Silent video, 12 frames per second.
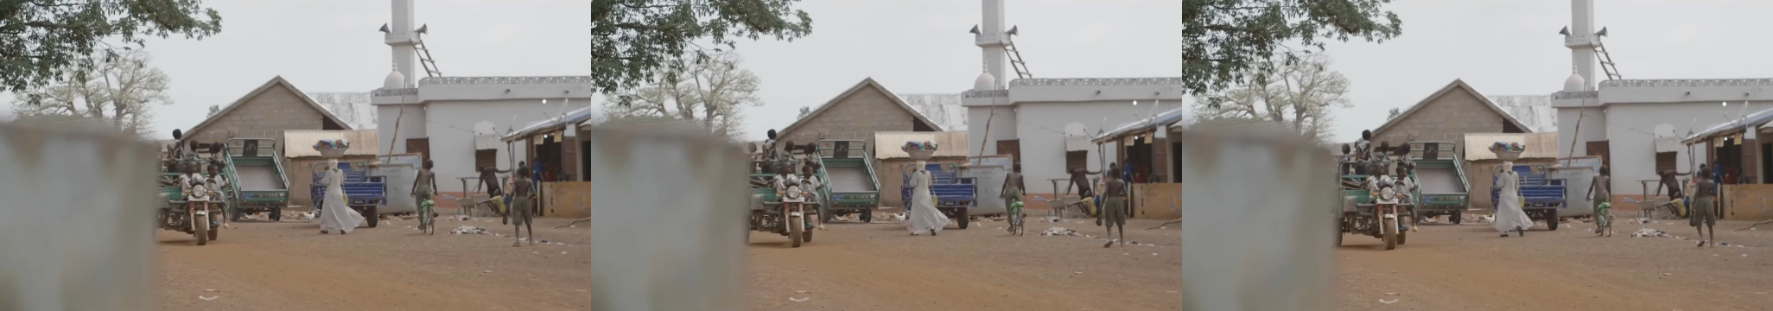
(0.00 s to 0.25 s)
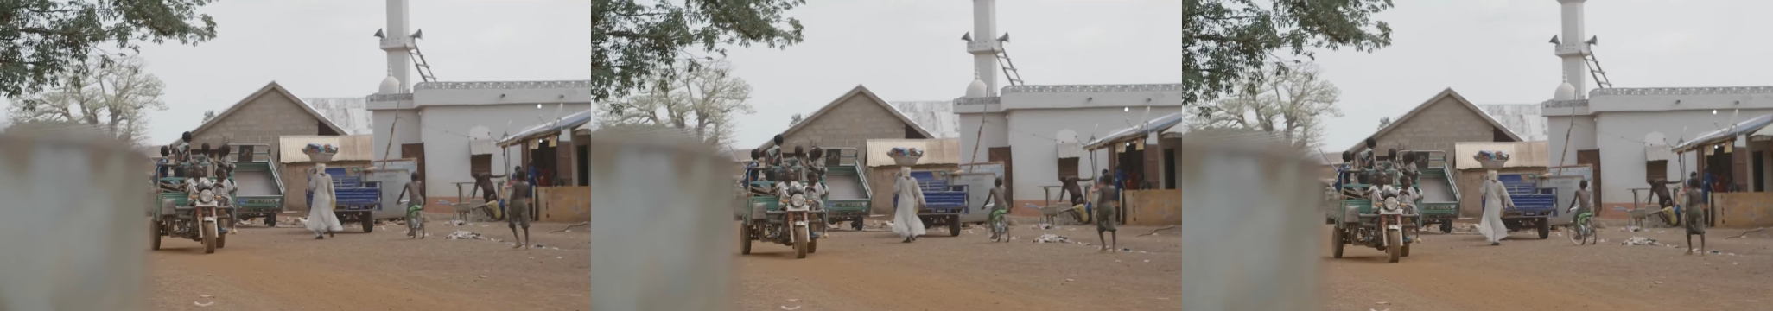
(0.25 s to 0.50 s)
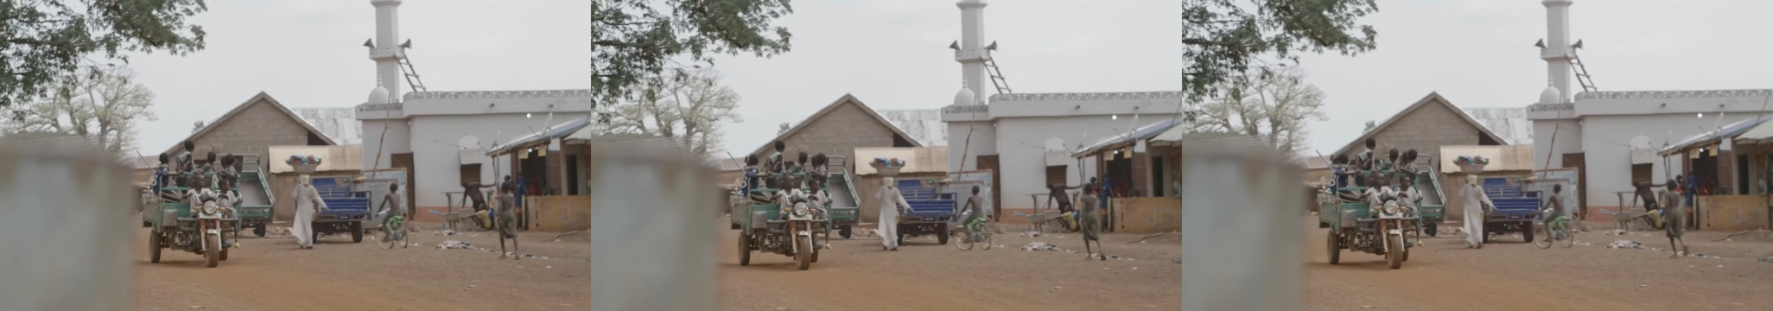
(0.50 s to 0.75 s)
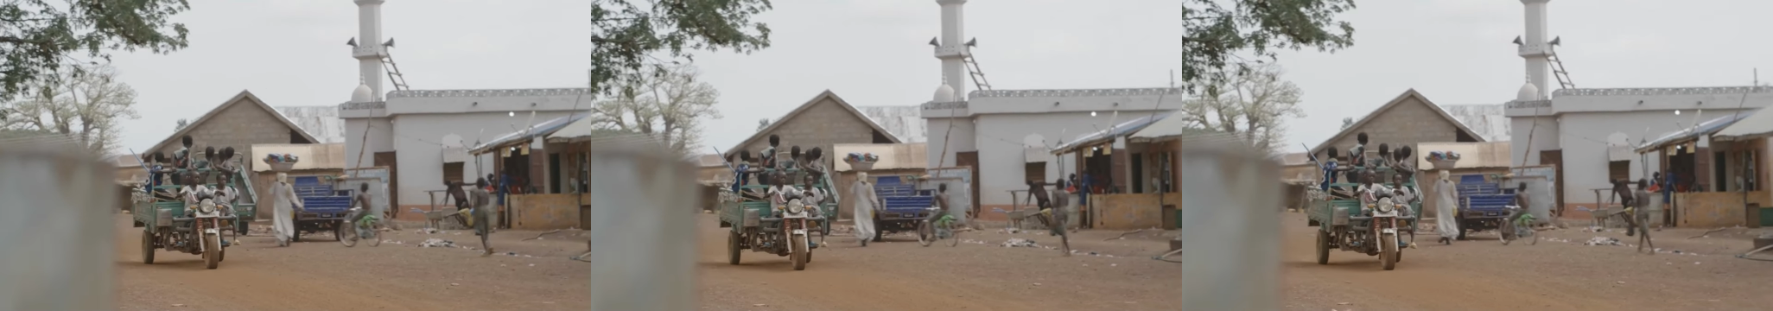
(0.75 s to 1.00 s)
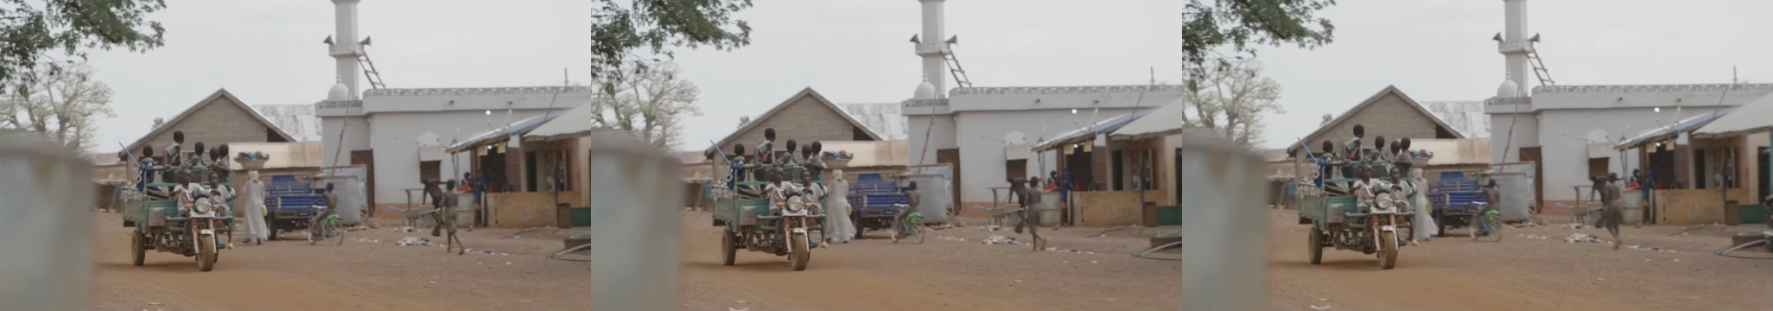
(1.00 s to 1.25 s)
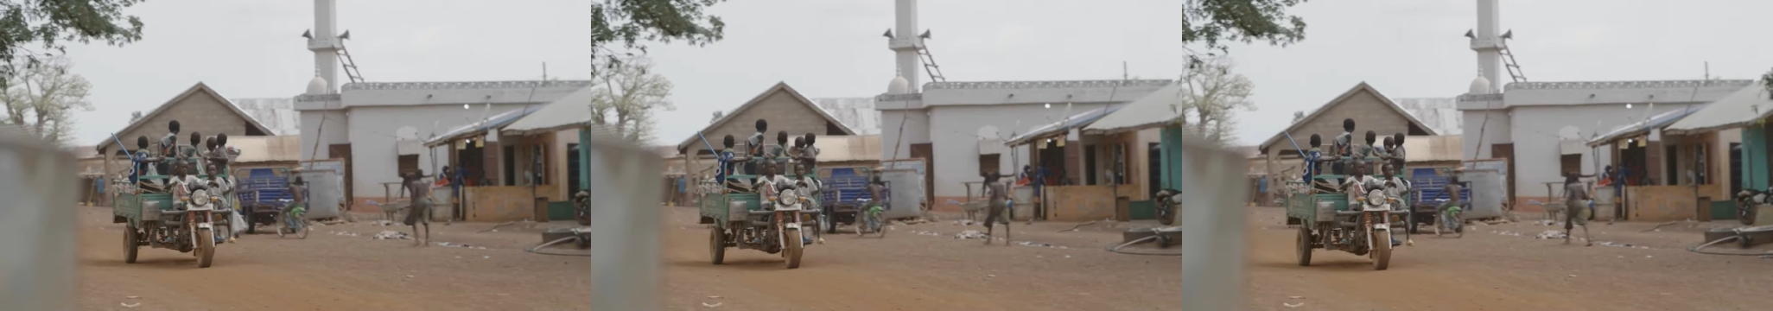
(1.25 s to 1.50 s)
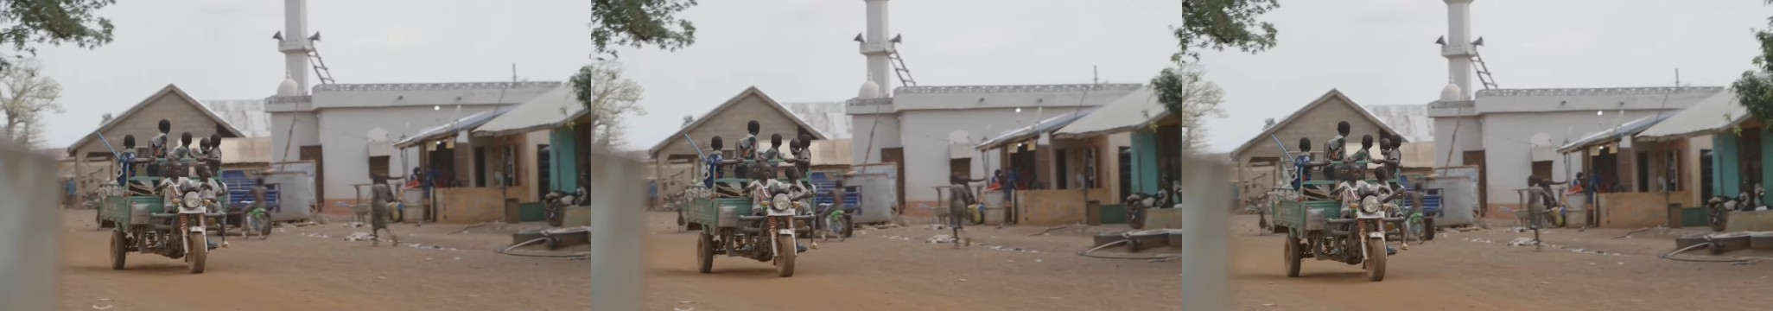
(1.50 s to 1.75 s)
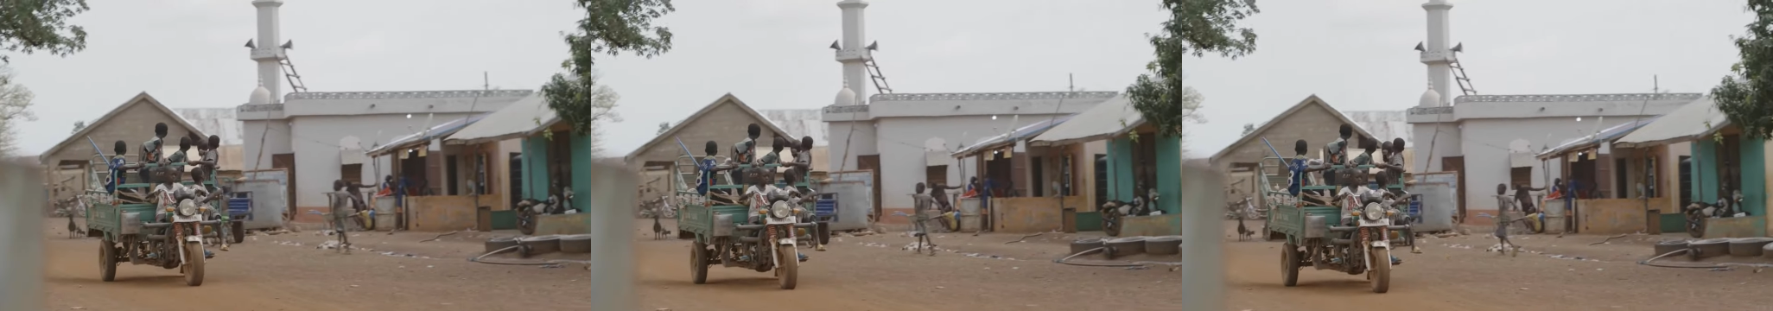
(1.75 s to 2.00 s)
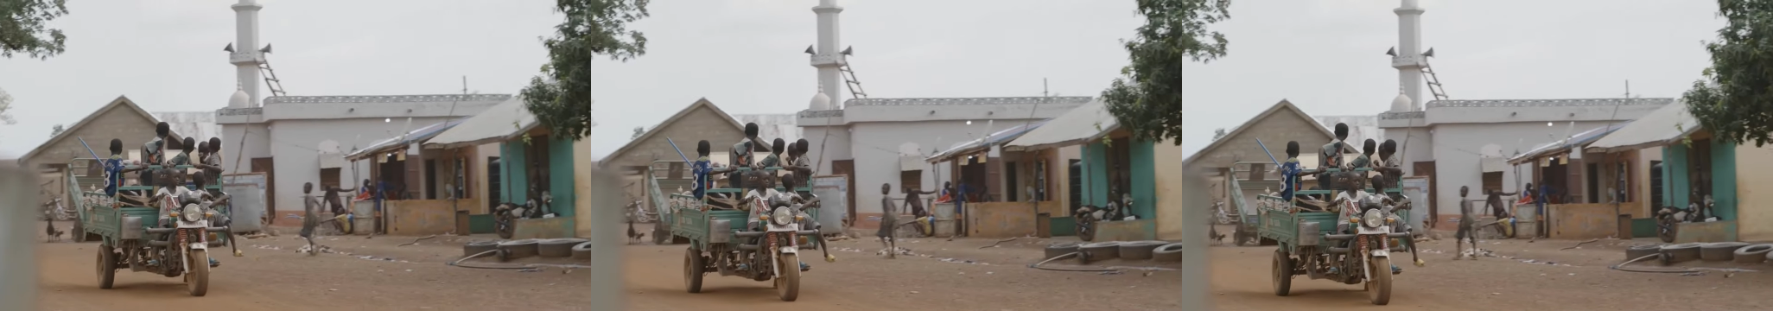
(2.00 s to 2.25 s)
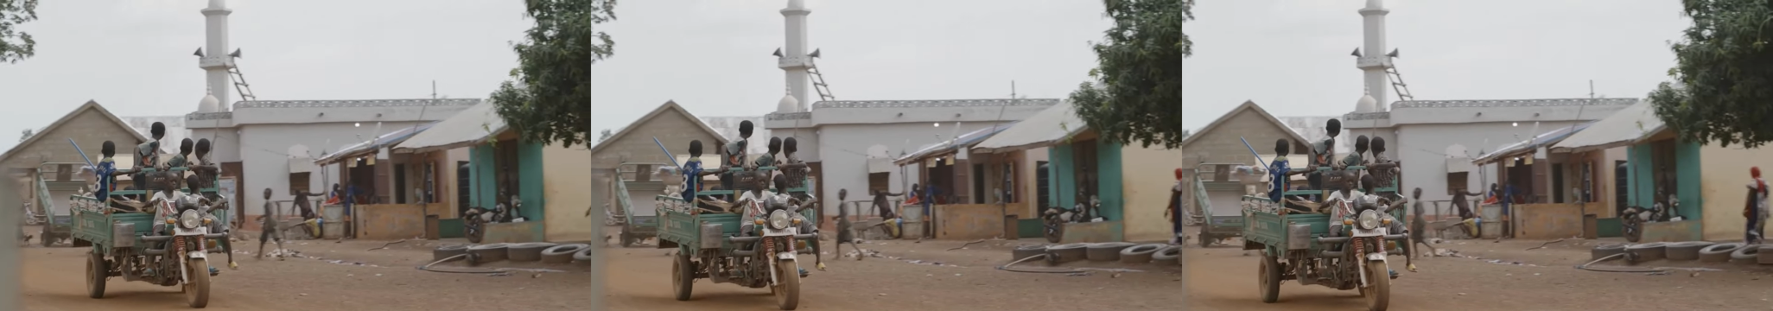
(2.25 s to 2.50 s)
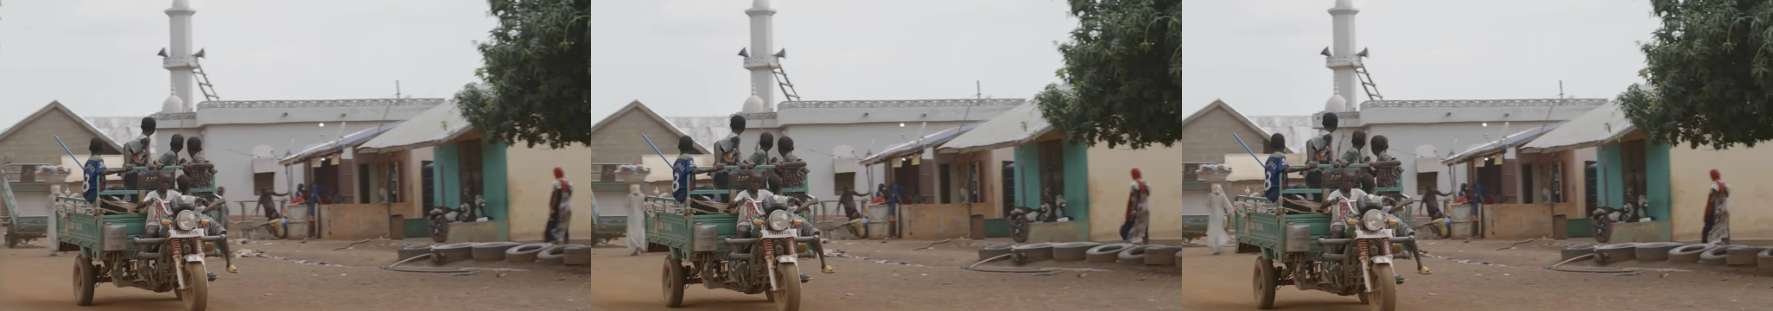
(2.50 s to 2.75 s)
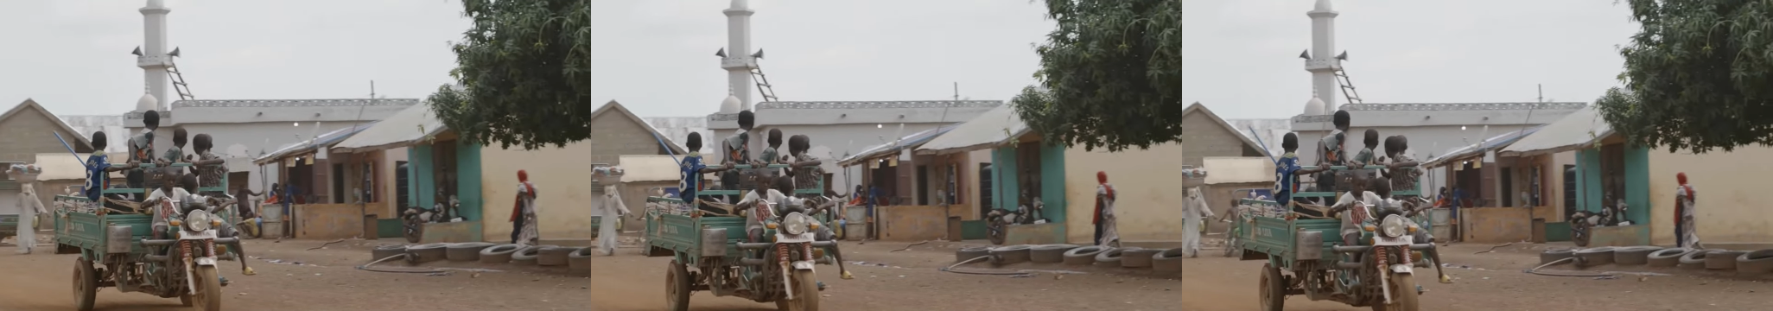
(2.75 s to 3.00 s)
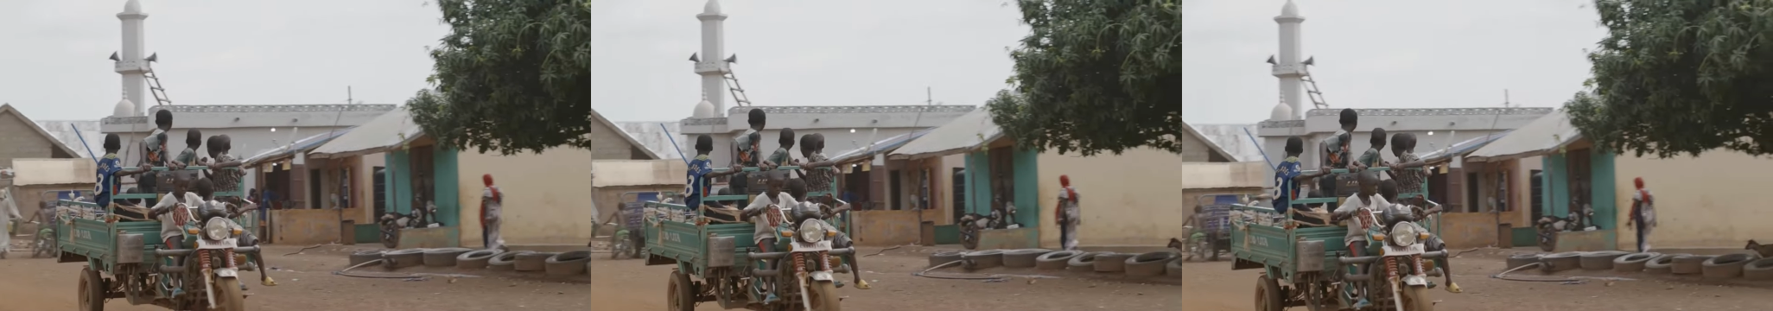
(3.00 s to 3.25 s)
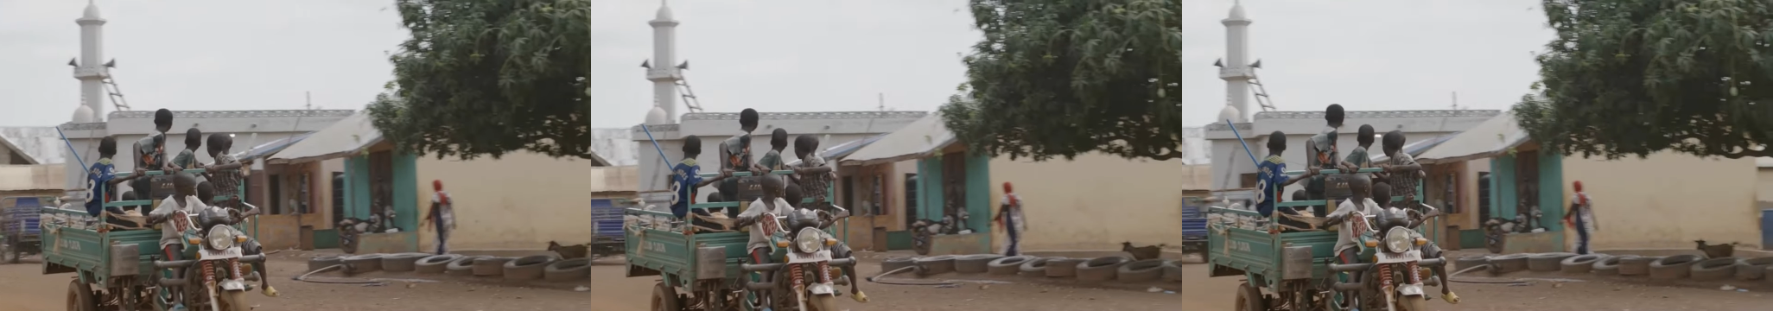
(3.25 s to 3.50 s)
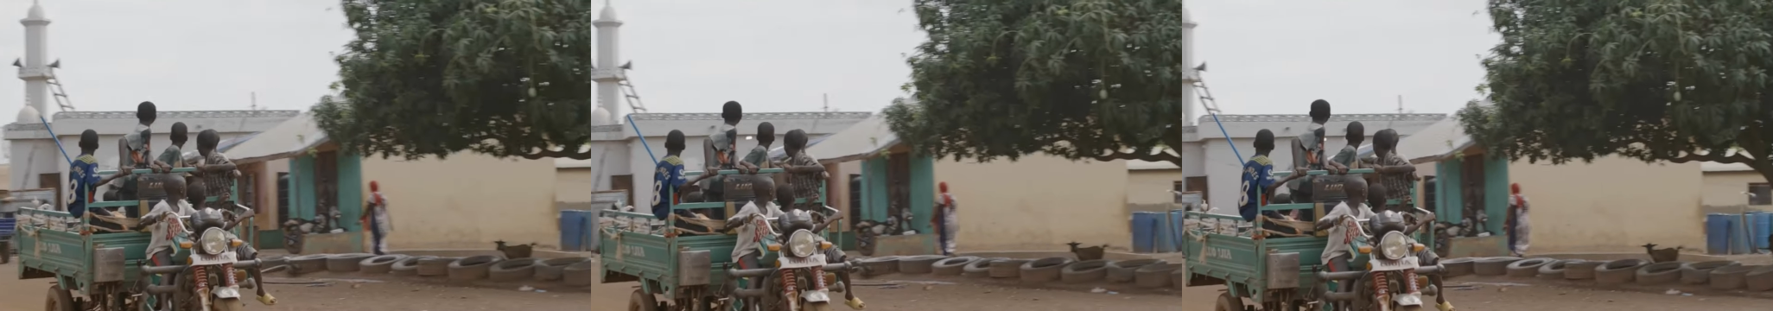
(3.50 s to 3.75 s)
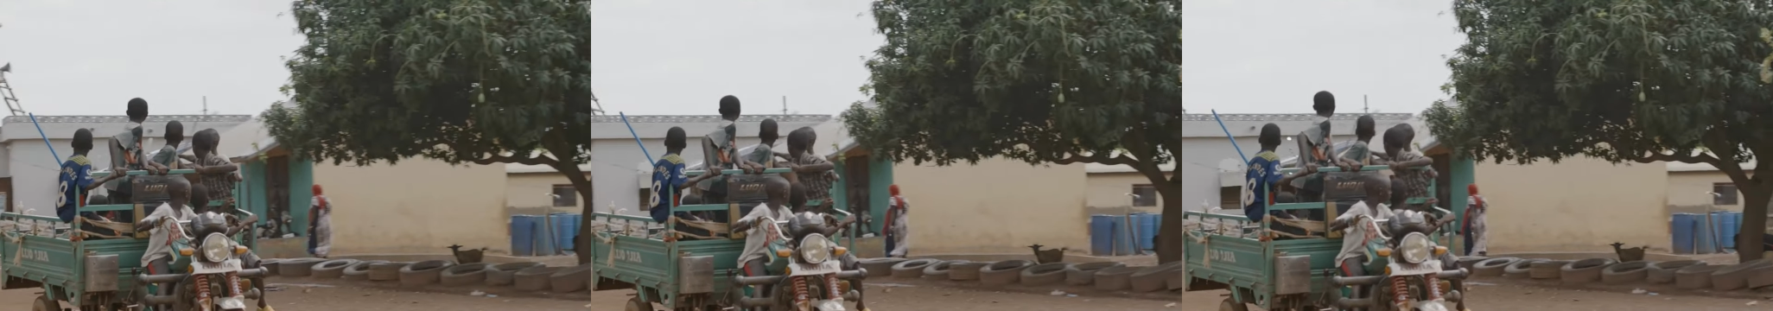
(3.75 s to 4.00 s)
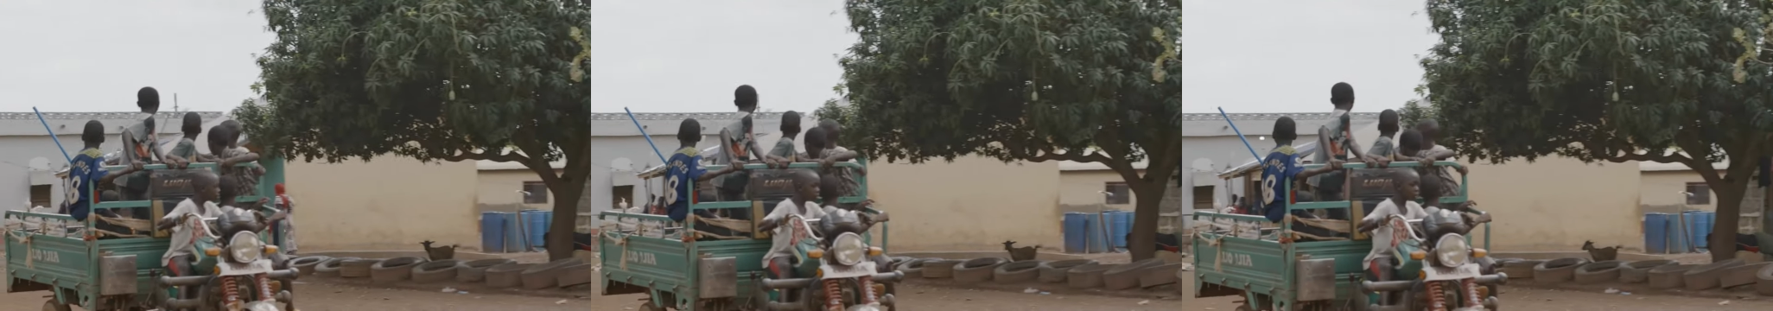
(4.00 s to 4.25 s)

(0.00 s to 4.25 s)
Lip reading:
(no speaker visible)